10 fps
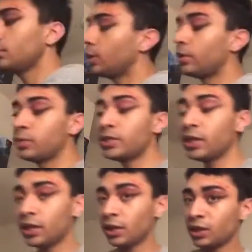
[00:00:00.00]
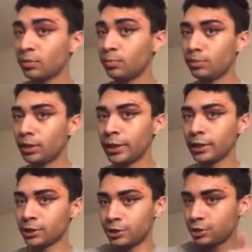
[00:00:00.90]
Now I'm gonna take the
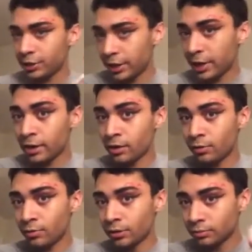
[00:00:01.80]
blush now.